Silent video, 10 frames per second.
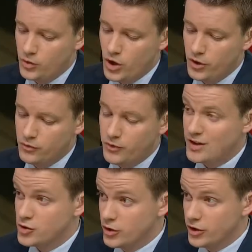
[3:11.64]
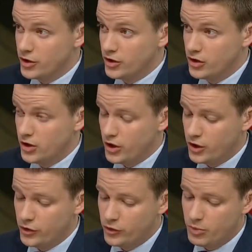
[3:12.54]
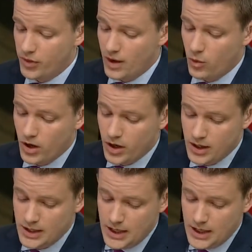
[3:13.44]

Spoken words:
weren't veteran Gurkhas, but there were